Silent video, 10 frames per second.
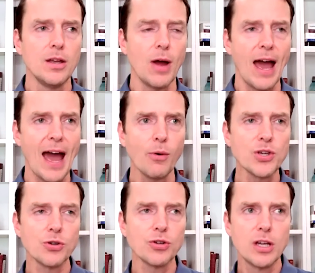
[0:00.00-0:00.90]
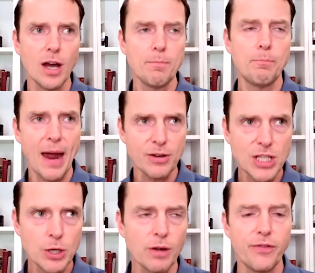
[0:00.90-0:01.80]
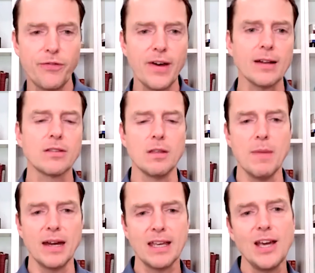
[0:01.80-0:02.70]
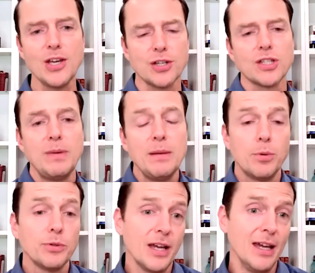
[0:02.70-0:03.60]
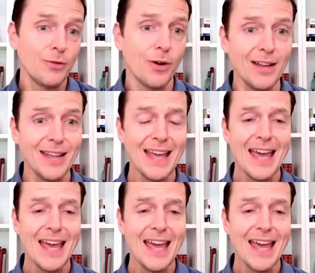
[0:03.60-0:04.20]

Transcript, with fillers: you know, how does your gut bacteria affect the medications people take, right?